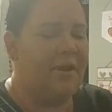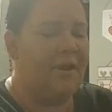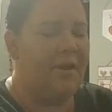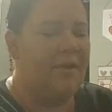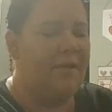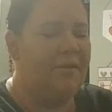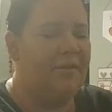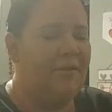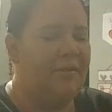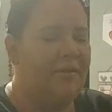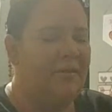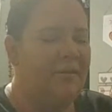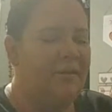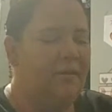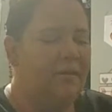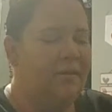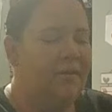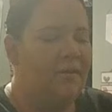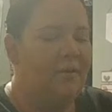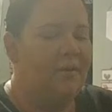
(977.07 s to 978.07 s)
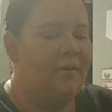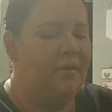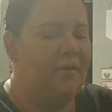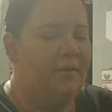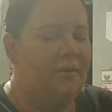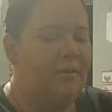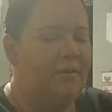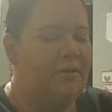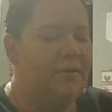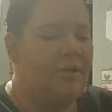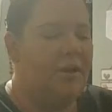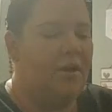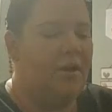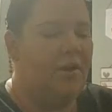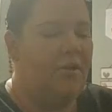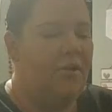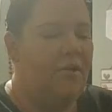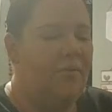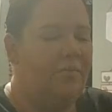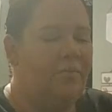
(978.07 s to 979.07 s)
guides.
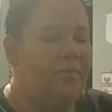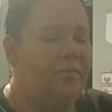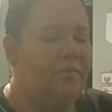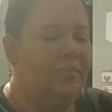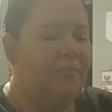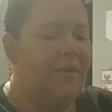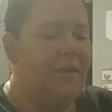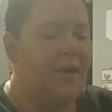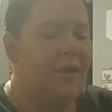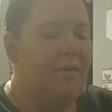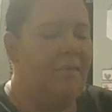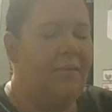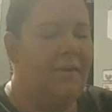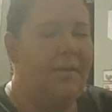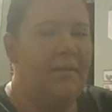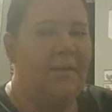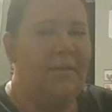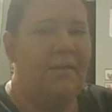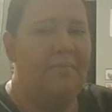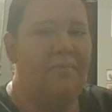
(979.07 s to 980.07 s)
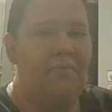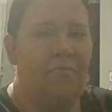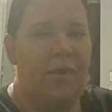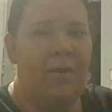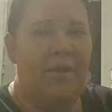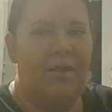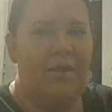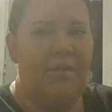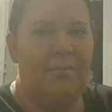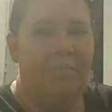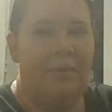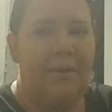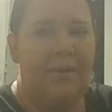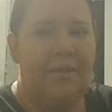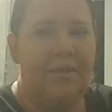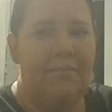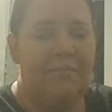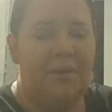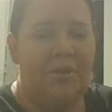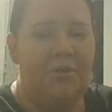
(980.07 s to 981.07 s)
So, I mean, I'm running a big
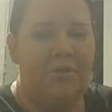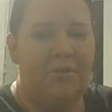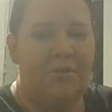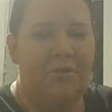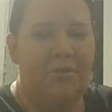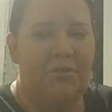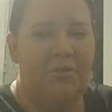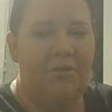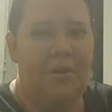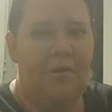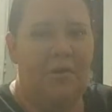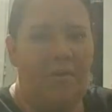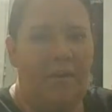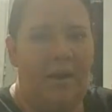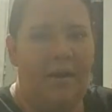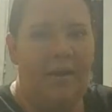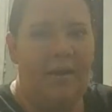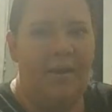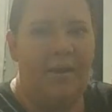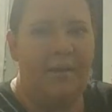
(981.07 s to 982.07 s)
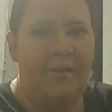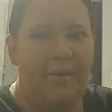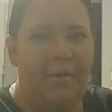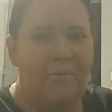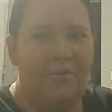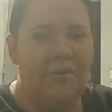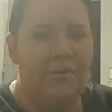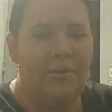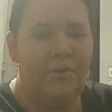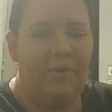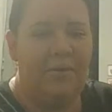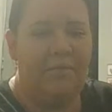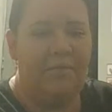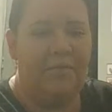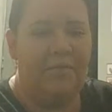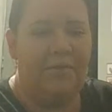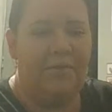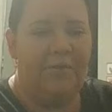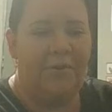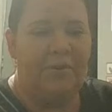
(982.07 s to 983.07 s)
special, so I guess I would do
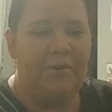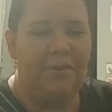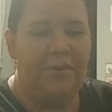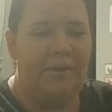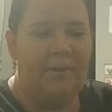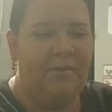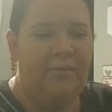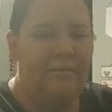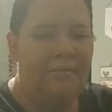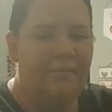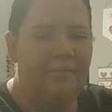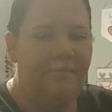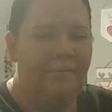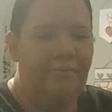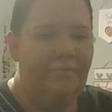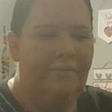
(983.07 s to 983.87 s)
it for 30.